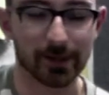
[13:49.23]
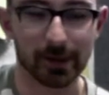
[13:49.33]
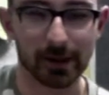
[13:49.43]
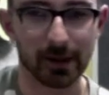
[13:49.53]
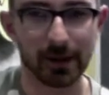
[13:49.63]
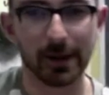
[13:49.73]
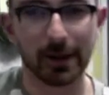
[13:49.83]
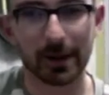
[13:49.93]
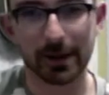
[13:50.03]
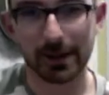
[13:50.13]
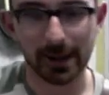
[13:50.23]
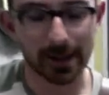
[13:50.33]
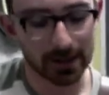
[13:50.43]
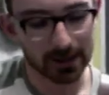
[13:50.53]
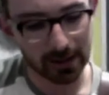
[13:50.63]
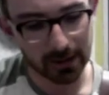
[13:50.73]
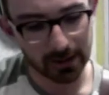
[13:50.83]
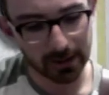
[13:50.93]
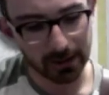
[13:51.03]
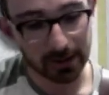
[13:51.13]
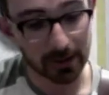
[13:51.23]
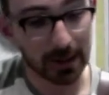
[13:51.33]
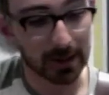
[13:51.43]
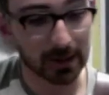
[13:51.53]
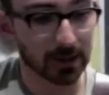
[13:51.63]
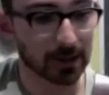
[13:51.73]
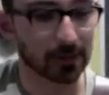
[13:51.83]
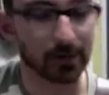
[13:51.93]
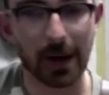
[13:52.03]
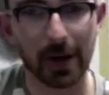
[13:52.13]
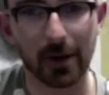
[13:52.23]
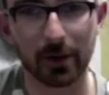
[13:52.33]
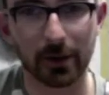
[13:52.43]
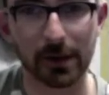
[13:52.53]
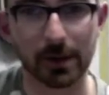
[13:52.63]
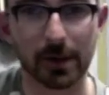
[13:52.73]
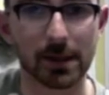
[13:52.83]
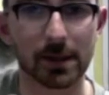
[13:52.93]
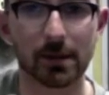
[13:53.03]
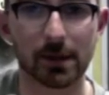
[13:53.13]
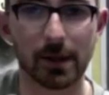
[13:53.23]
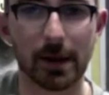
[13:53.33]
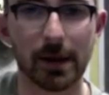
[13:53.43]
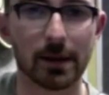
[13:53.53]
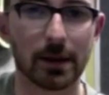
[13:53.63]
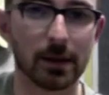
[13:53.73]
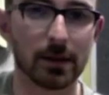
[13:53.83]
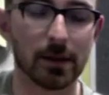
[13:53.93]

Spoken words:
But like I said, it just sounds, to me, this is just how I wanted this piece to come out in the end.